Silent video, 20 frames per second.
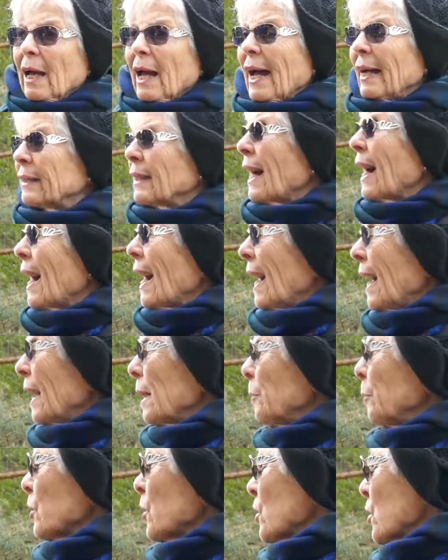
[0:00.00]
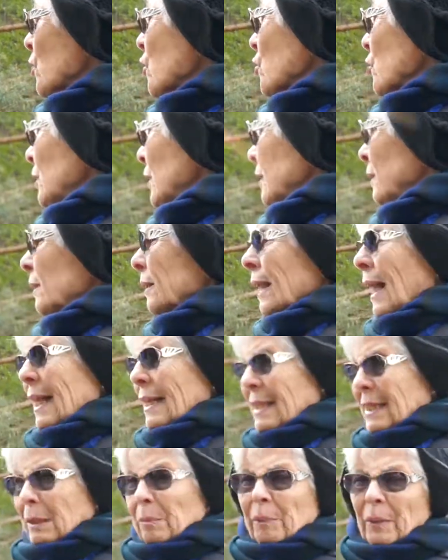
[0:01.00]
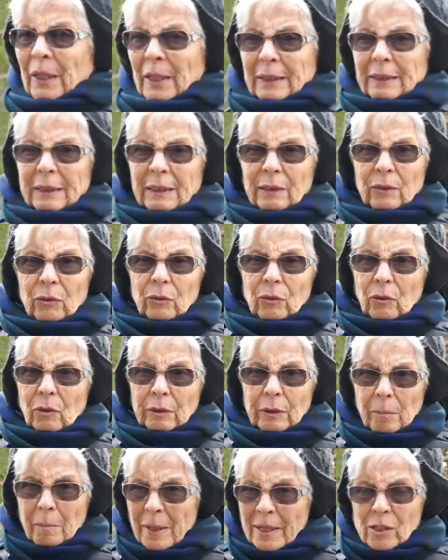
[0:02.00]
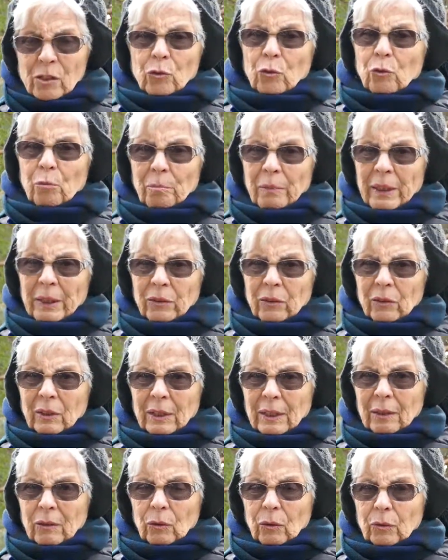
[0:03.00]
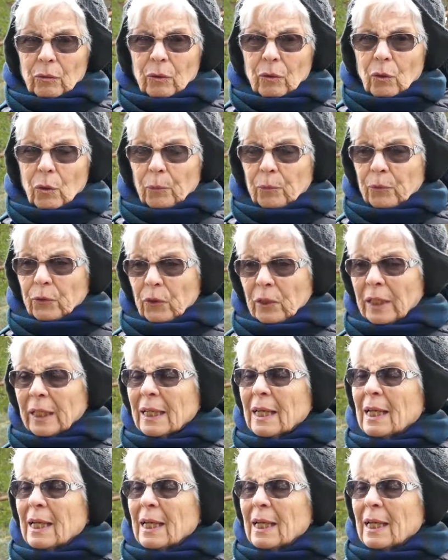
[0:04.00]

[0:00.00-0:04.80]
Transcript: had a high position in the Nazi party, the best woman you hope for.